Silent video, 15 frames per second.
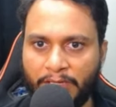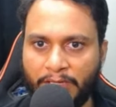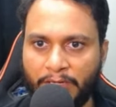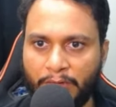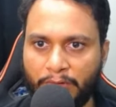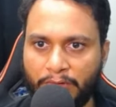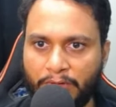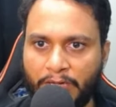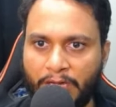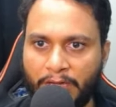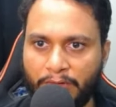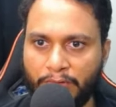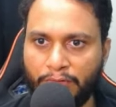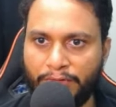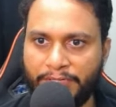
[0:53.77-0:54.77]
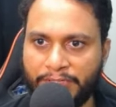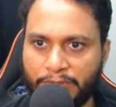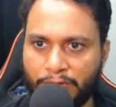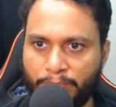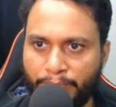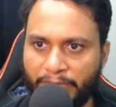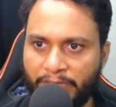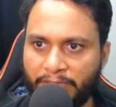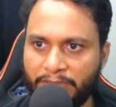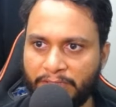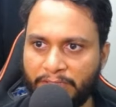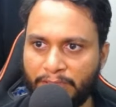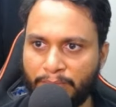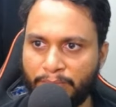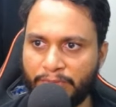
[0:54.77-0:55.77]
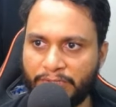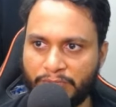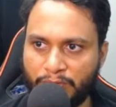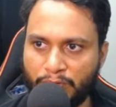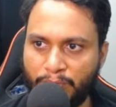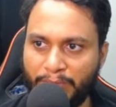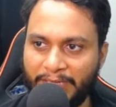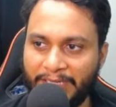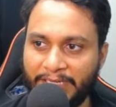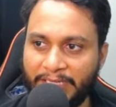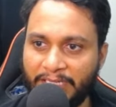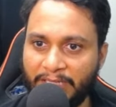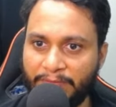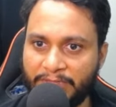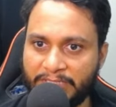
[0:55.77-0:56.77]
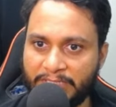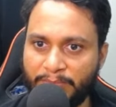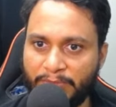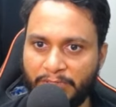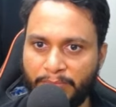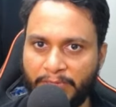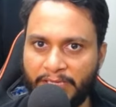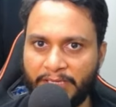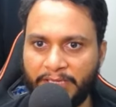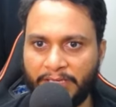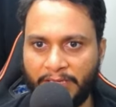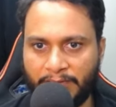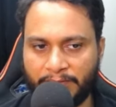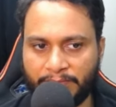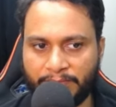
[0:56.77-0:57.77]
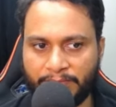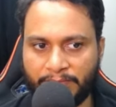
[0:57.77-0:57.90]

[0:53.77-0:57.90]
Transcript: Now, our goal is to pair the numbers to make it divisible by k,